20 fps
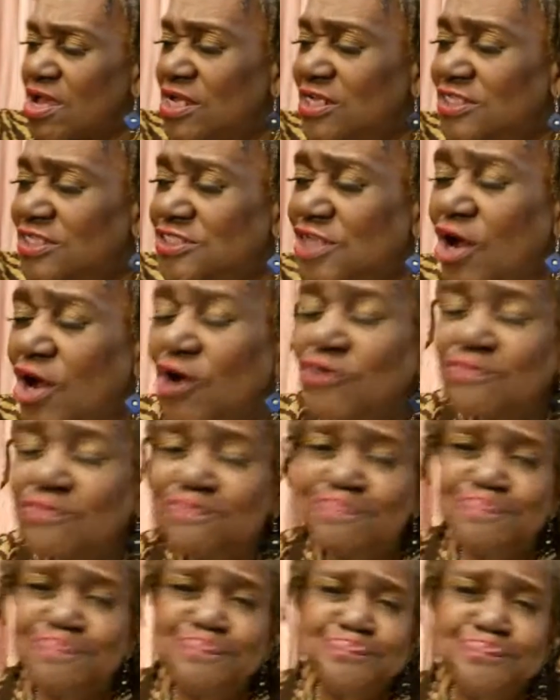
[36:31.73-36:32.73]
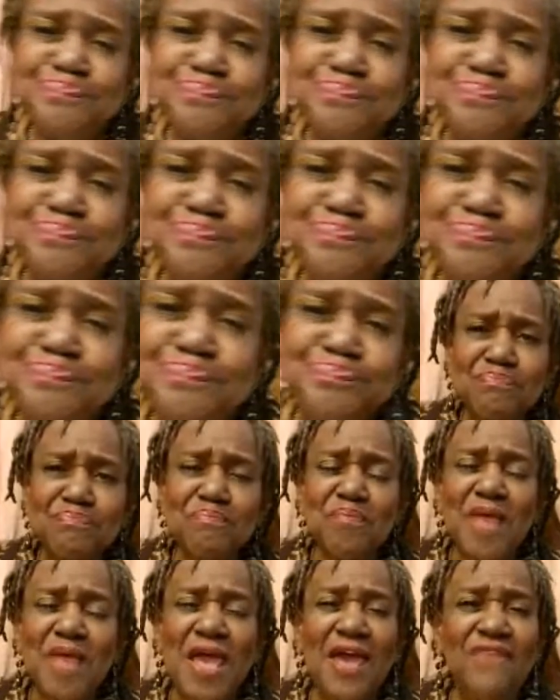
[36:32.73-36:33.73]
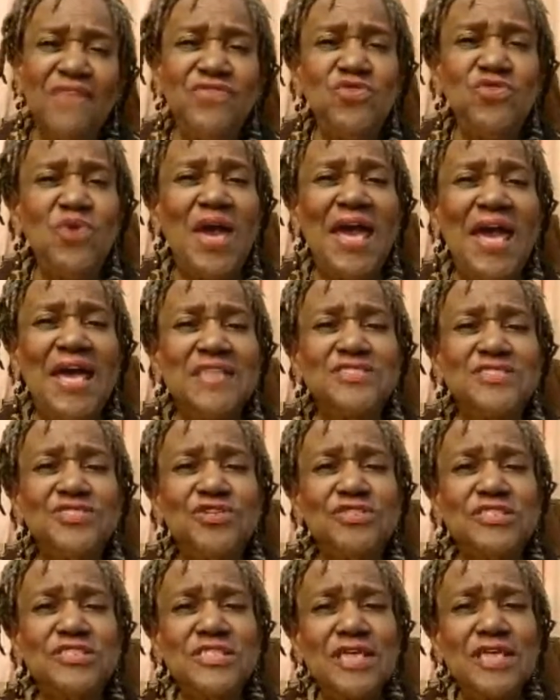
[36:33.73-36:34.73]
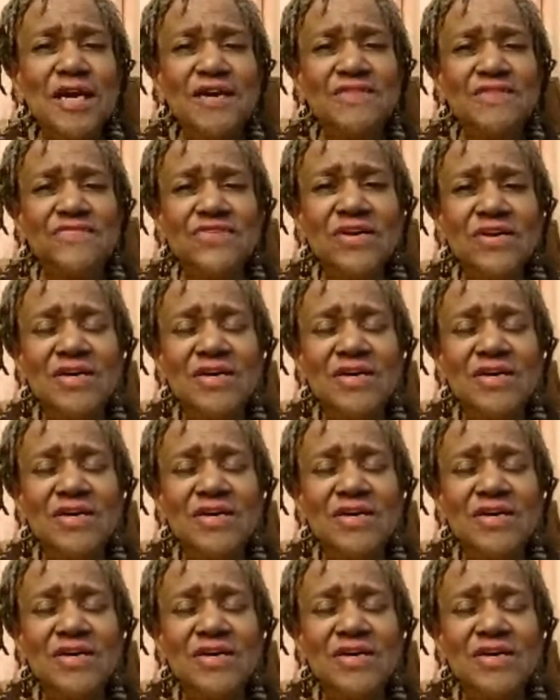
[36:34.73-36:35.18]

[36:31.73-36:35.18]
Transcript: So, have you asked yourself,